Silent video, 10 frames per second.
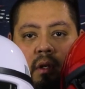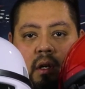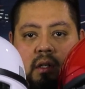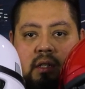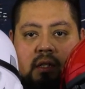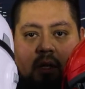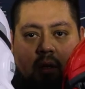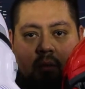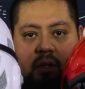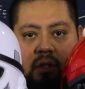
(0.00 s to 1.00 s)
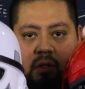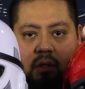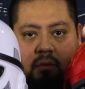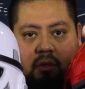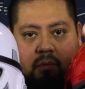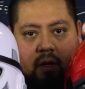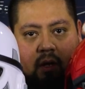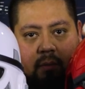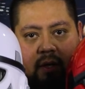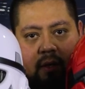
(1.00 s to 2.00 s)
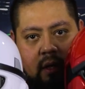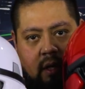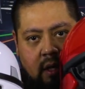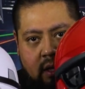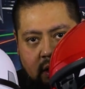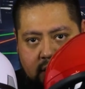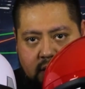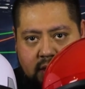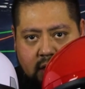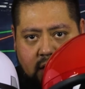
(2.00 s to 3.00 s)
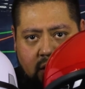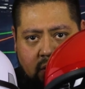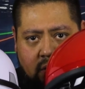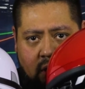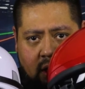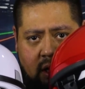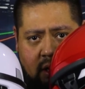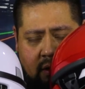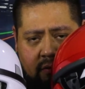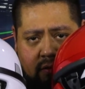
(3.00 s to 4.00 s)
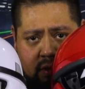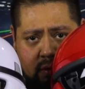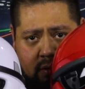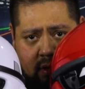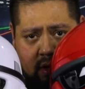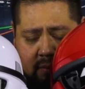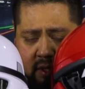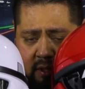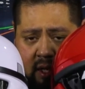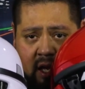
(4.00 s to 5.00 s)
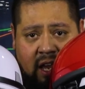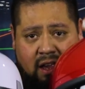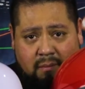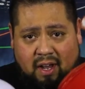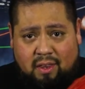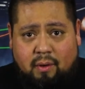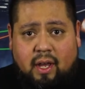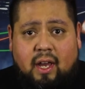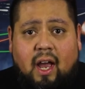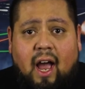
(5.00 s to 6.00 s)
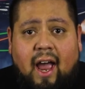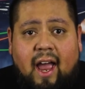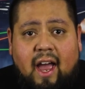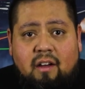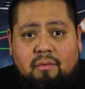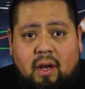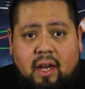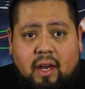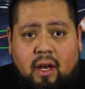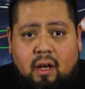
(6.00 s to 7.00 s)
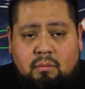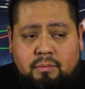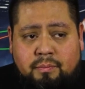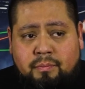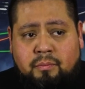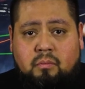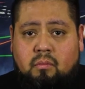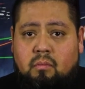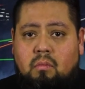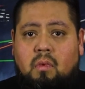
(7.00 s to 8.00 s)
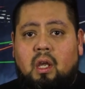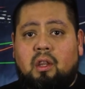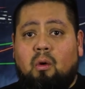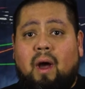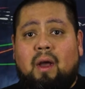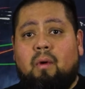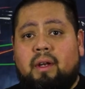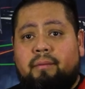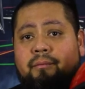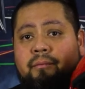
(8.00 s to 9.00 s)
Here's is the original Stormtrooper helmet. This is the new uh, First Order helmet. By the way, I have my um, the white one,